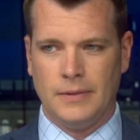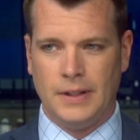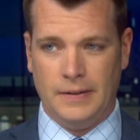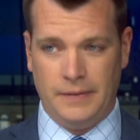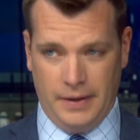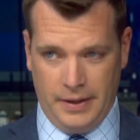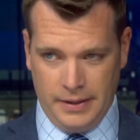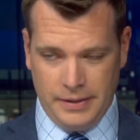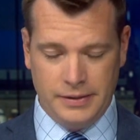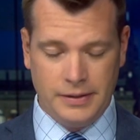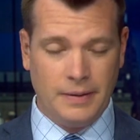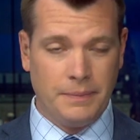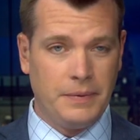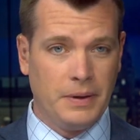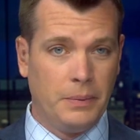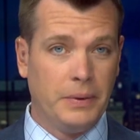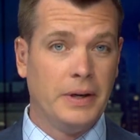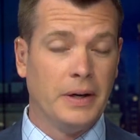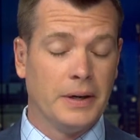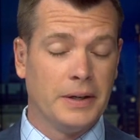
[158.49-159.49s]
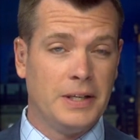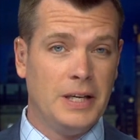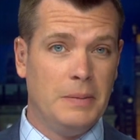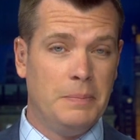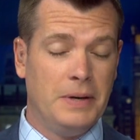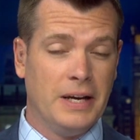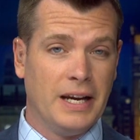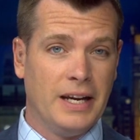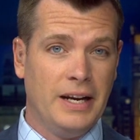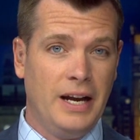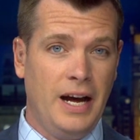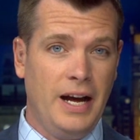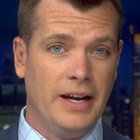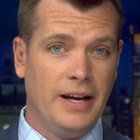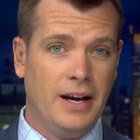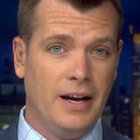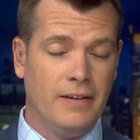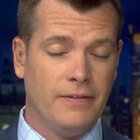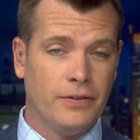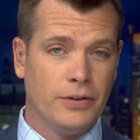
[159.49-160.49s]
And that is something we are keeping an eye
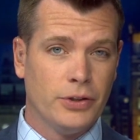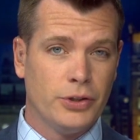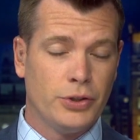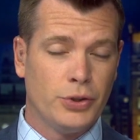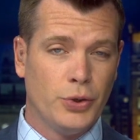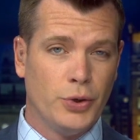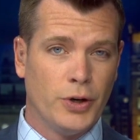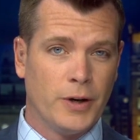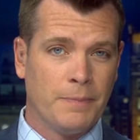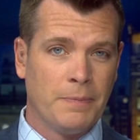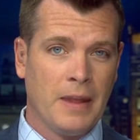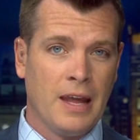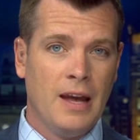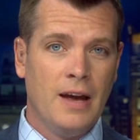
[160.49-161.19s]
on for sure.